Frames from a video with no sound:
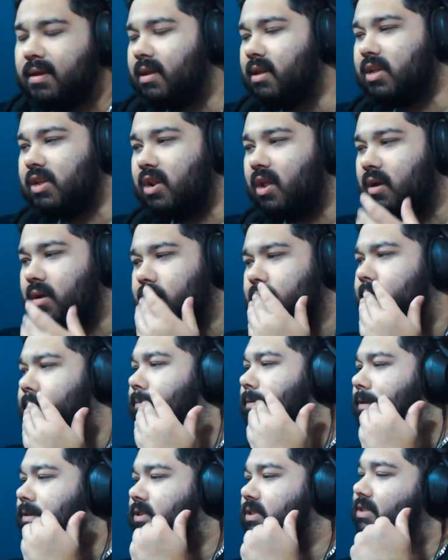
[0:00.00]
You know,
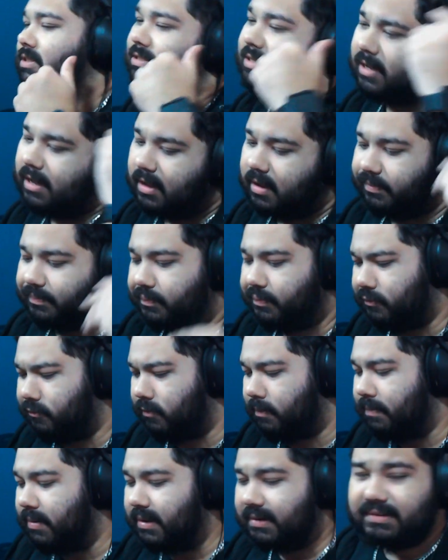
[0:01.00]
it's just,
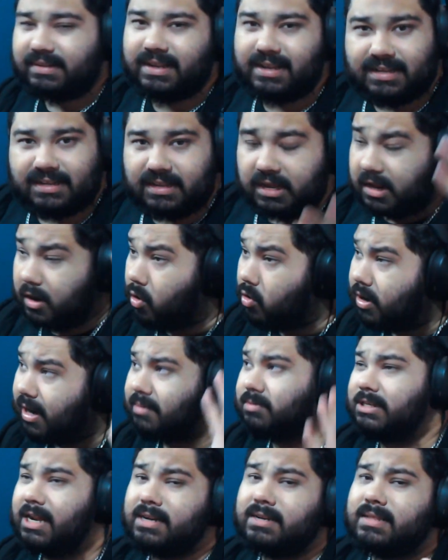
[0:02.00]
but it all
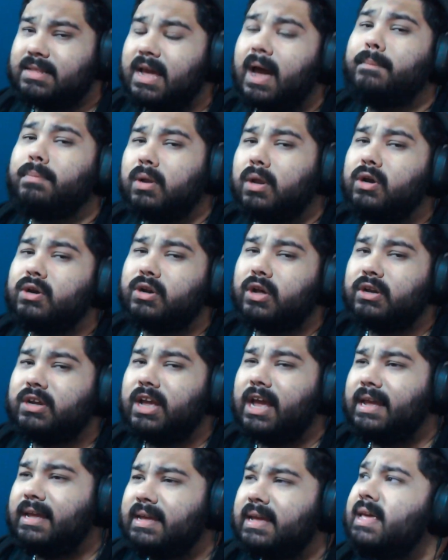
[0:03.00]
comes down to the upload,
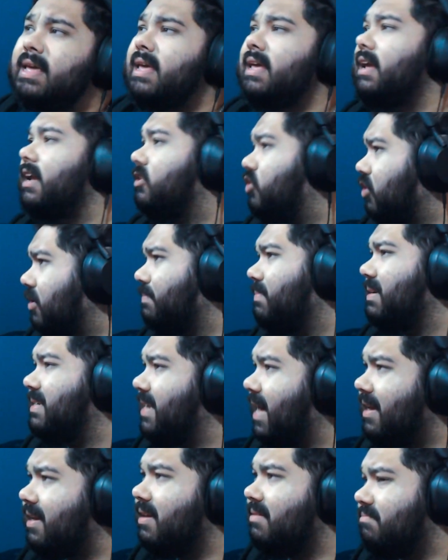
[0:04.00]
okay? It shouldn't be
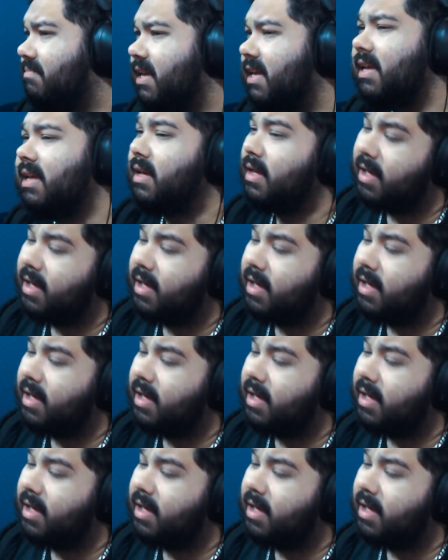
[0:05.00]
taking me